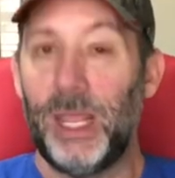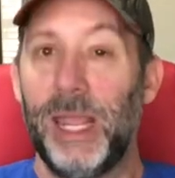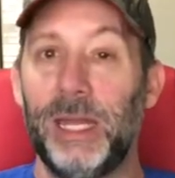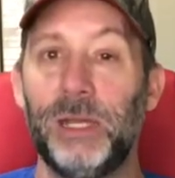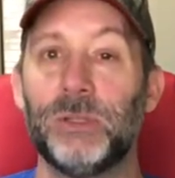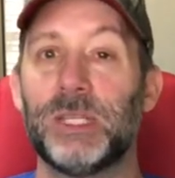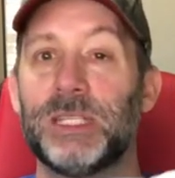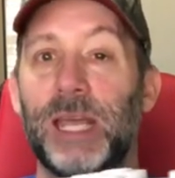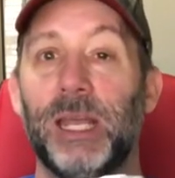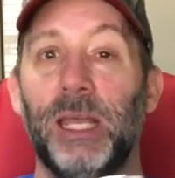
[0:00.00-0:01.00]
And here's the
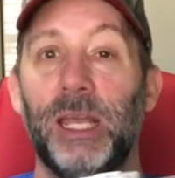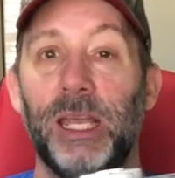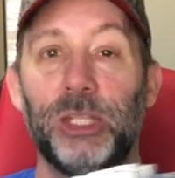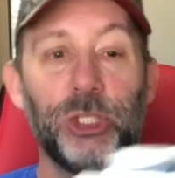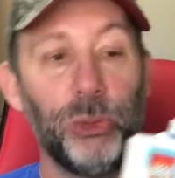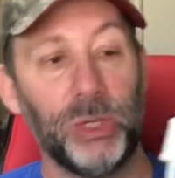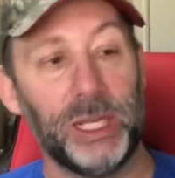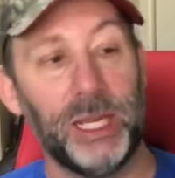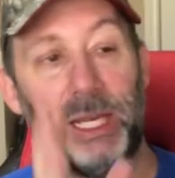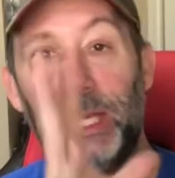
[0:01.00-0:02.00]
set. It's
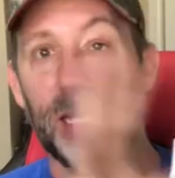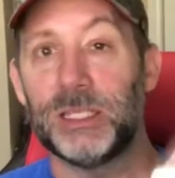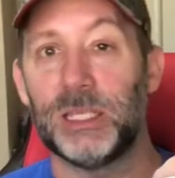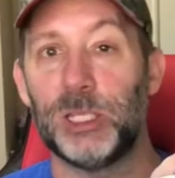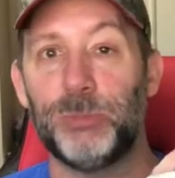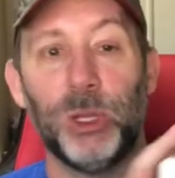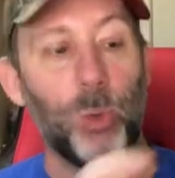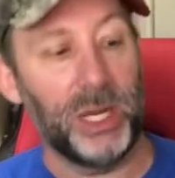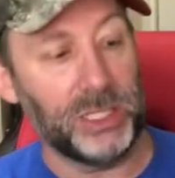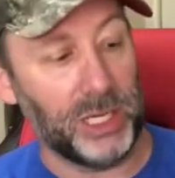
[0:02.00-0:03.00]
Unikitty. It's in this big
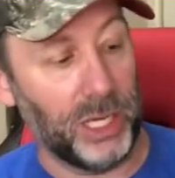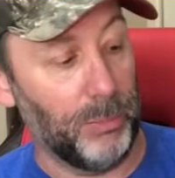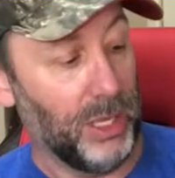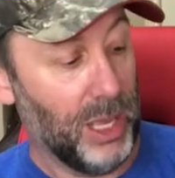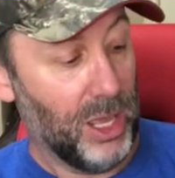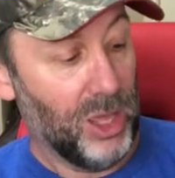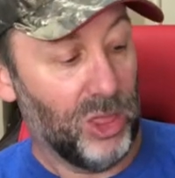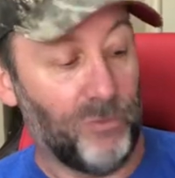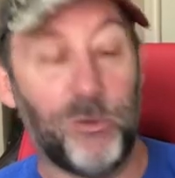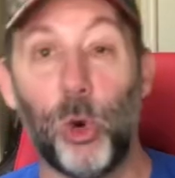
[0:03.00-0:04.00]
white tub.
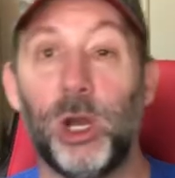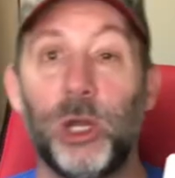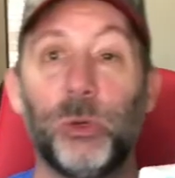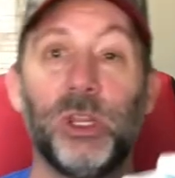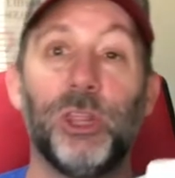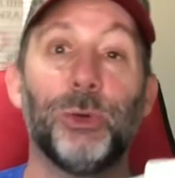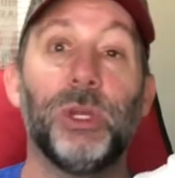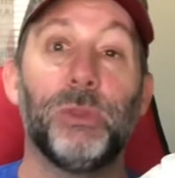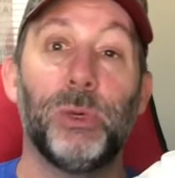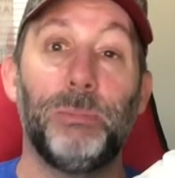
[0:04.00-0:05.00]

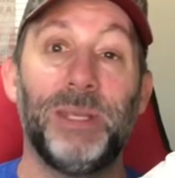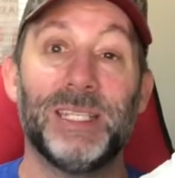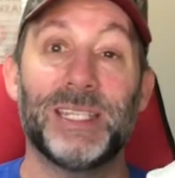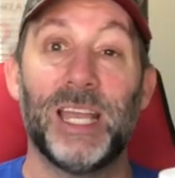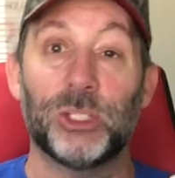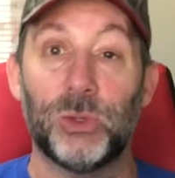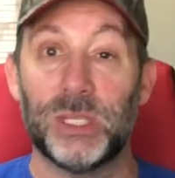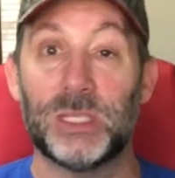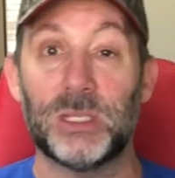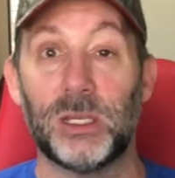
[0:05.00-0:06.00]
433 piece set. So
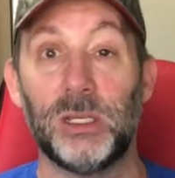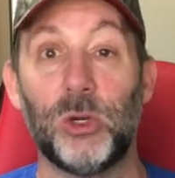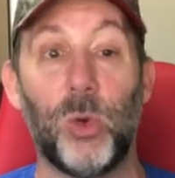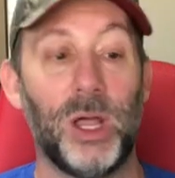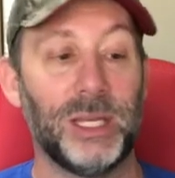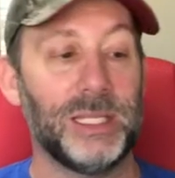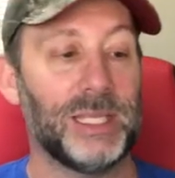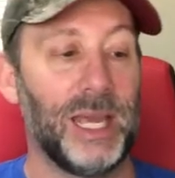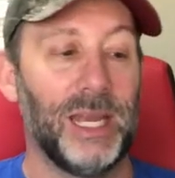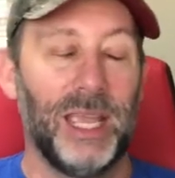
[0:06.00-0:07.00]
this is a good quality
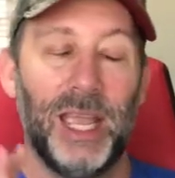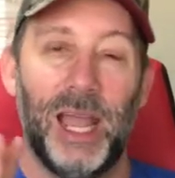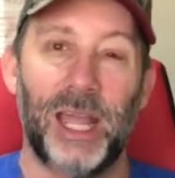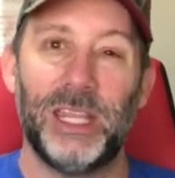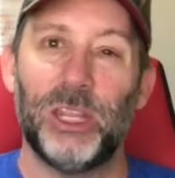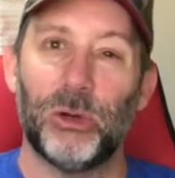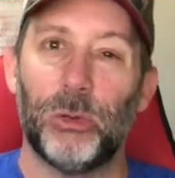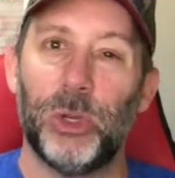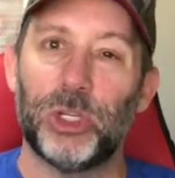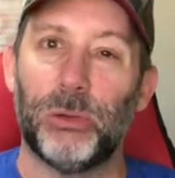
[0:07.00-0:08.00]
set. I think their
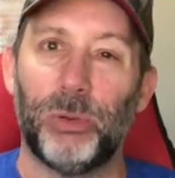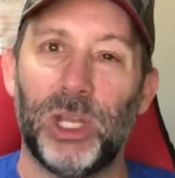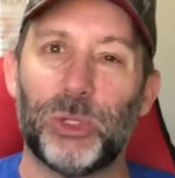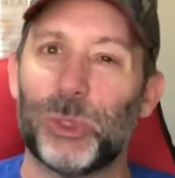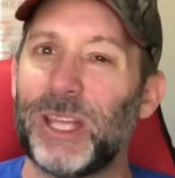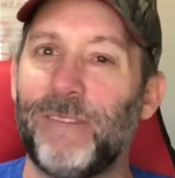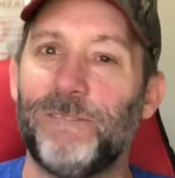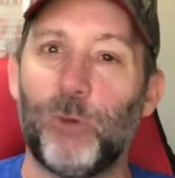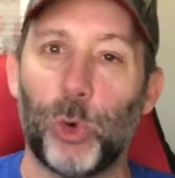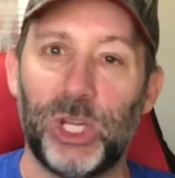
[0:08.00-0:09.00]
original price was
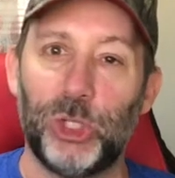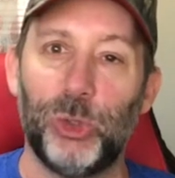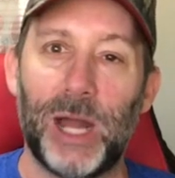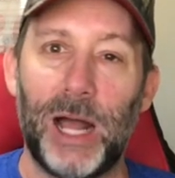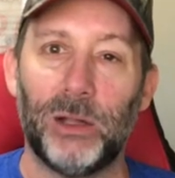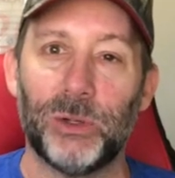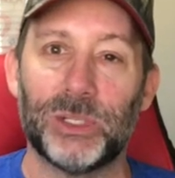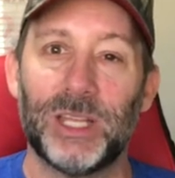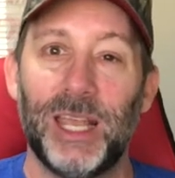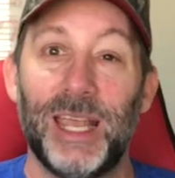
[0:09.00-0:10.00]
like
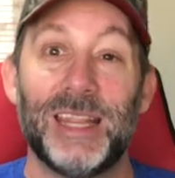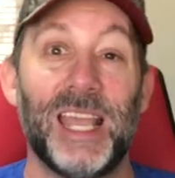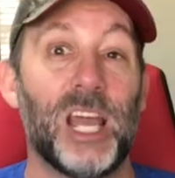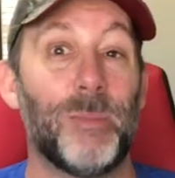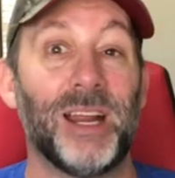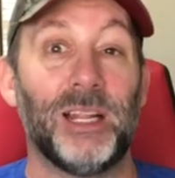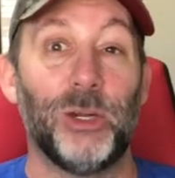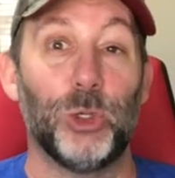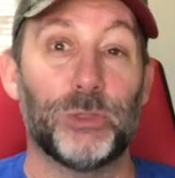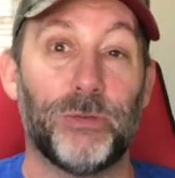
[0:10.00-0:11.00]
$42. They had them on
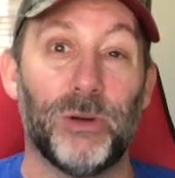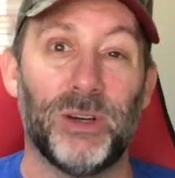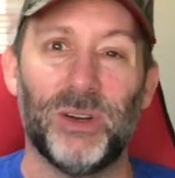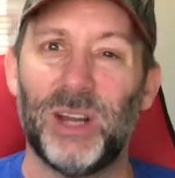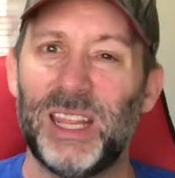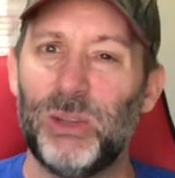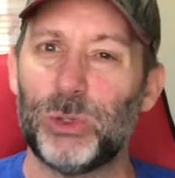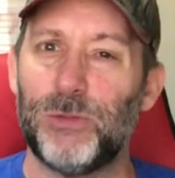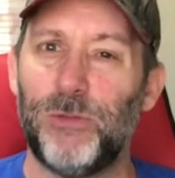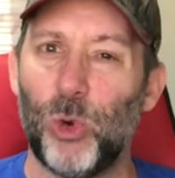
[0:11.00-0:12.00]
clearance for I think it
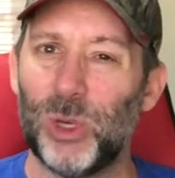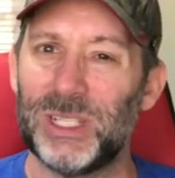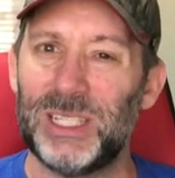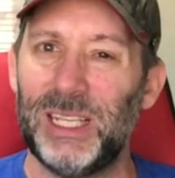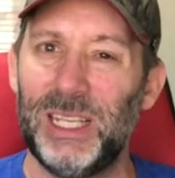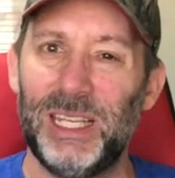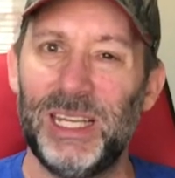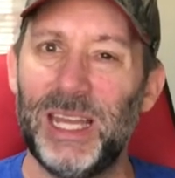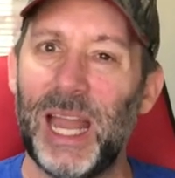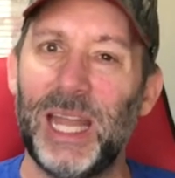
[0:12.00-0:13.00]
was
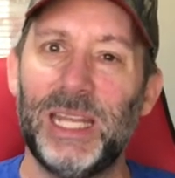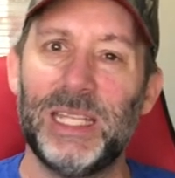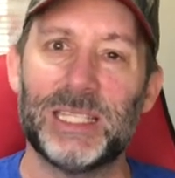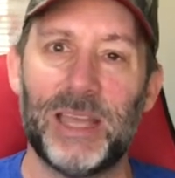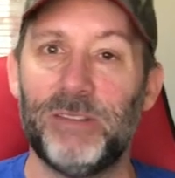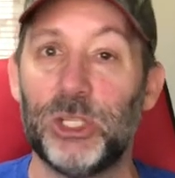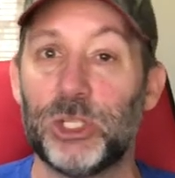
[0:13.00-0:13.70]
fourteen ninety seven.